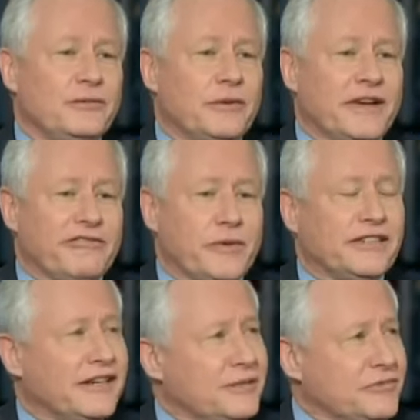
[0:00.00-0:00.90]
women have
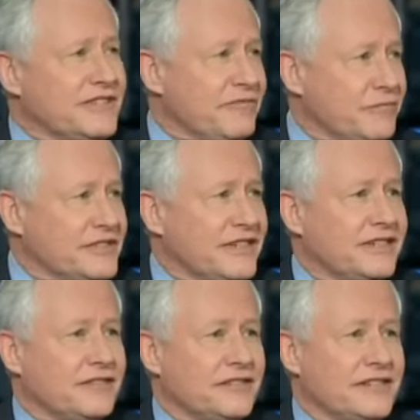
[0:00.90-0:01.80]
about
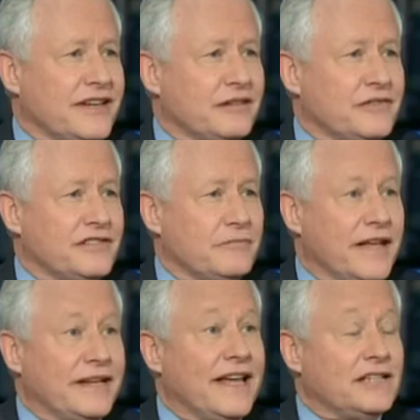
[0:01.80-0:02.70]
97% of the salaries of men,